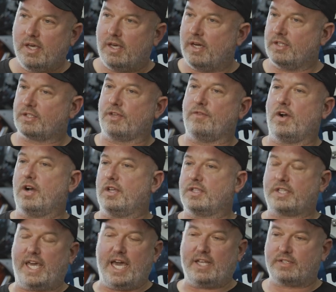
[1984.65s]
Husqvarna,
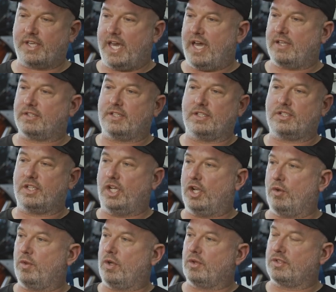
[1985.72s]
it's Gas. Yeah. It's, you
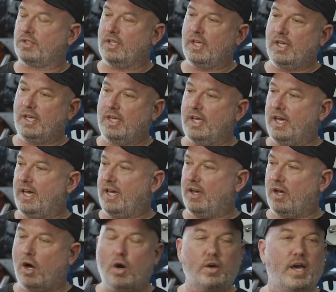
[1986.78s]
know, there's
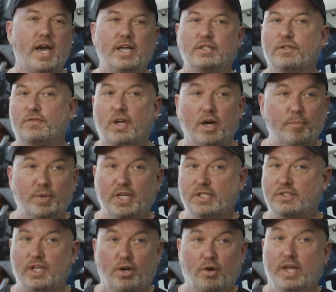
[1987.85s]
all kinds of
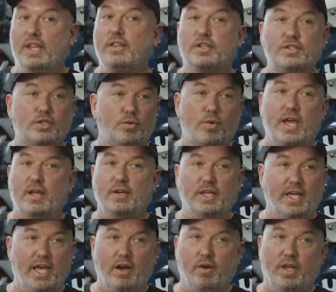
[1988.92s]
companies that are in this
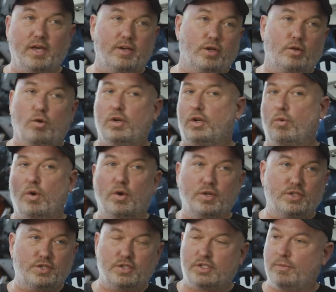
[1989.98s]
surrounding area.
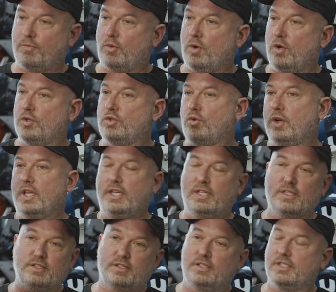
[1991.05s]
Corona's just up the road, Troy
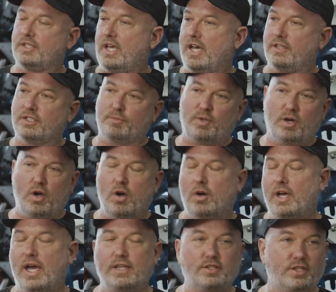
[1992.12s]
Lee Designs up there, all
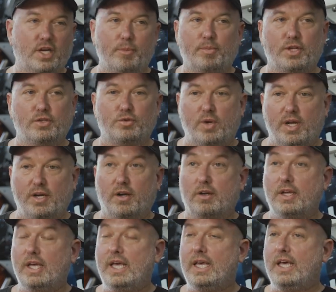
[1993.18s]
kinds of companies around here.